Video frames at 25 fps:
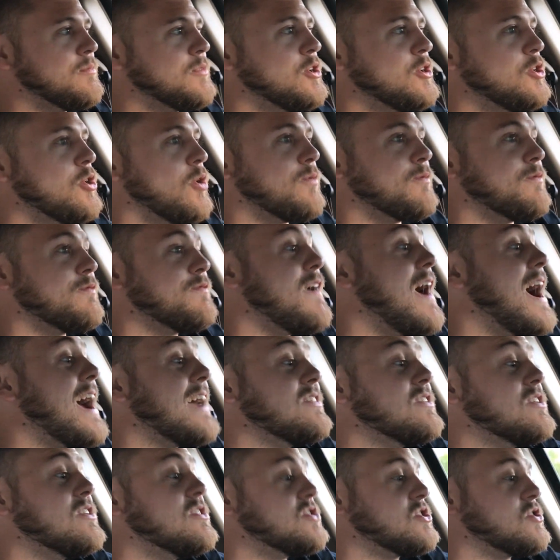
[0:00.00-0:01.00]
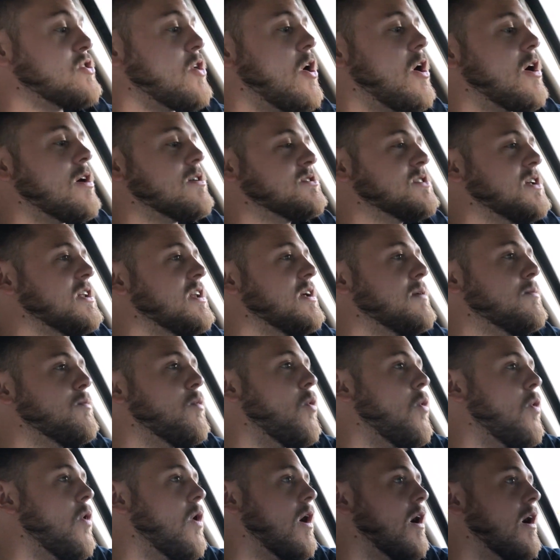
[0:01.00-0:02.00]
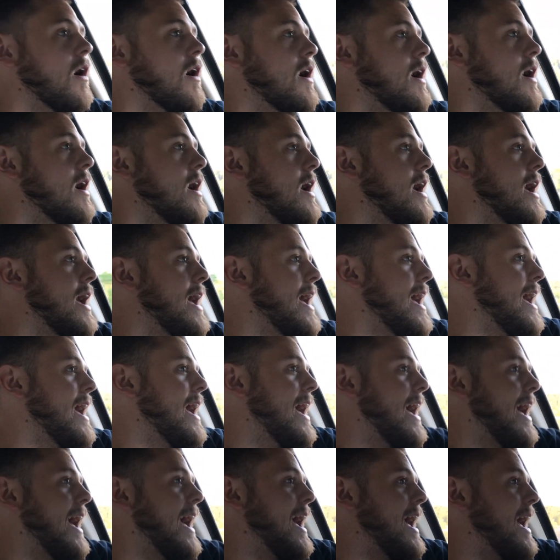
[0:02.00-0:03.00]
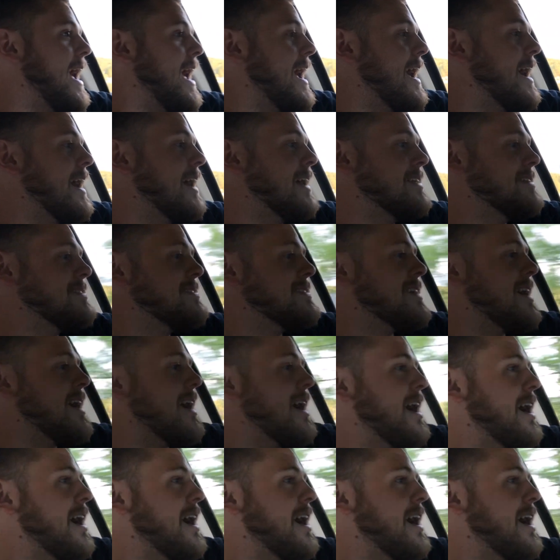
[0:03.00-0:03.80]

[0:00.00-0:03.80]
You don't find these cars anymore, and